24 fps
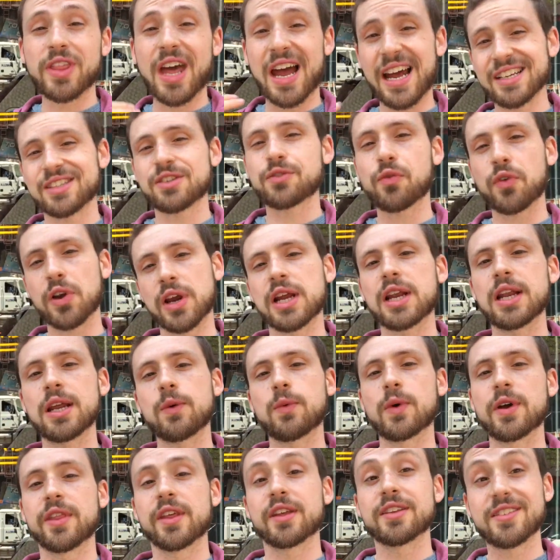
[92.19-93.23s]
That's really
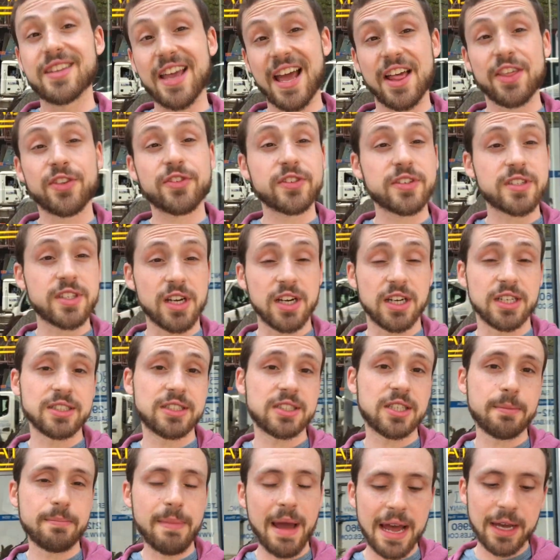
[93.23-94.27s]
when the deaths start
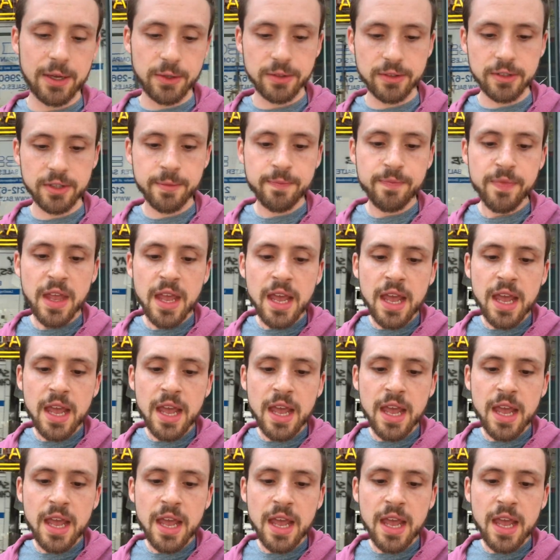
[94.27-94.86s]
to mount.